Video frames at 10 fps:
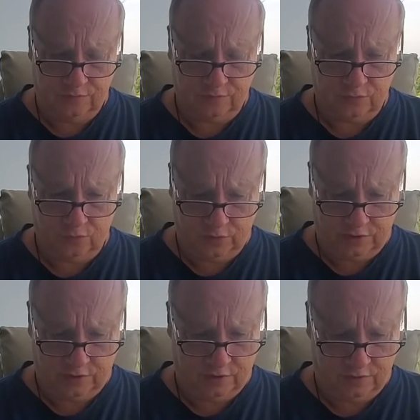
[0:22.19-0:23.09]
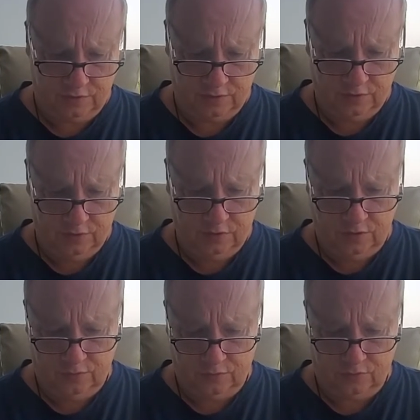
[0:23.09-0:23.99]
for the weekend
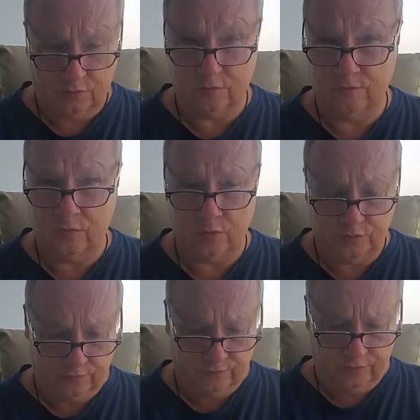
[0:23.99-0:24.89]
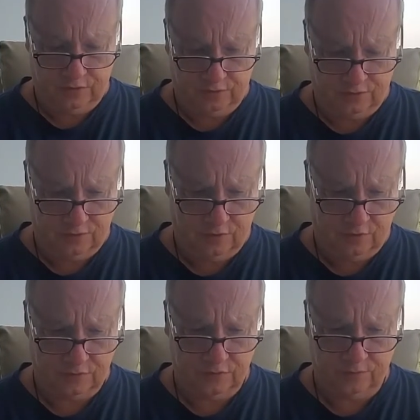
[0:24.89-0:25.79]
of the 3rd, 4th, and
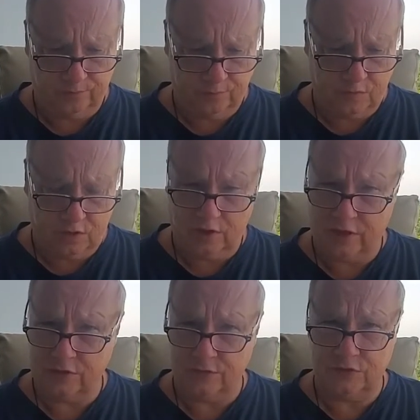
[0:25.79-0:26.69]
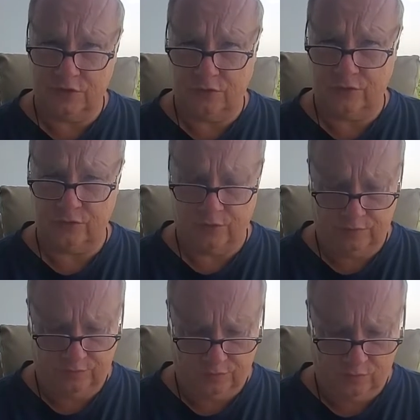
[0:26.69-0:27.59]
5th. To collective singles
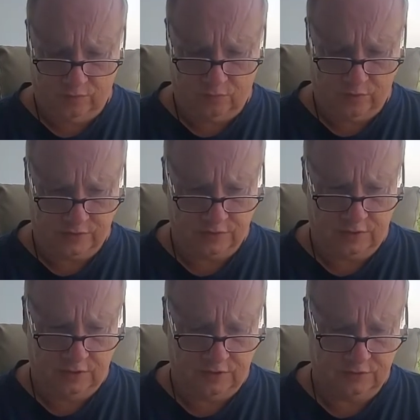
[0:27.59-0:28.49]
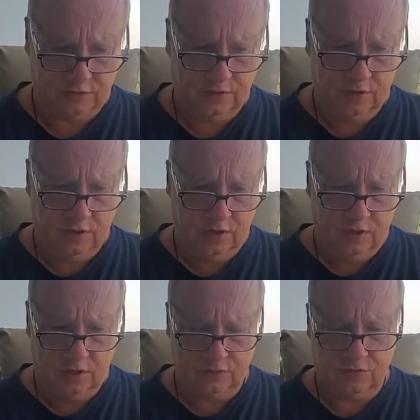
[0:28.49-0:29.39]
read for whoever resonates.
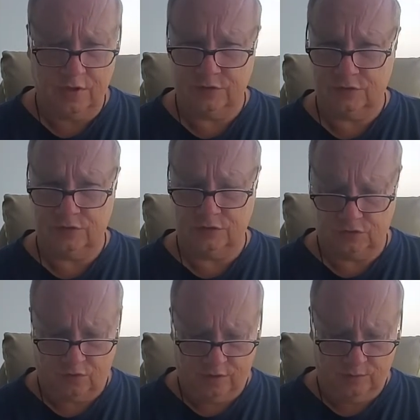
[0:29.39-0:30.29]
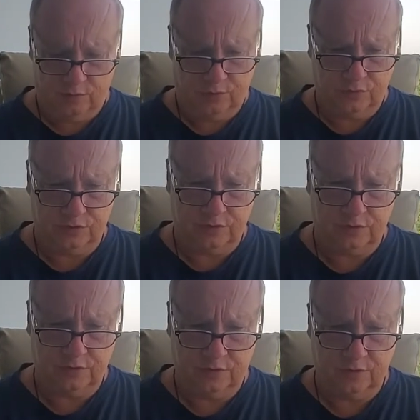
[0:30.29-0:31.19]
It tries to describe the person
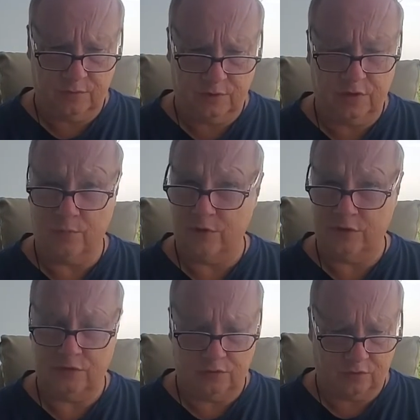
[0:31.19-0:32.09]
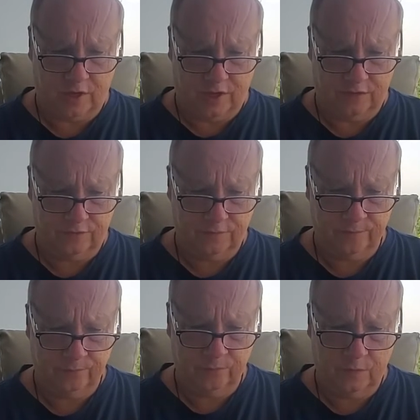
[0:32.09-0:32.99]
that's going to be coming into your
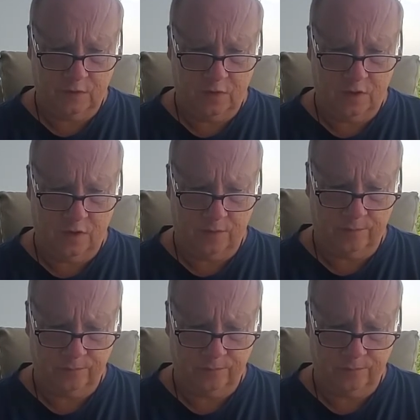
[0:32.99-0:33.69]
life.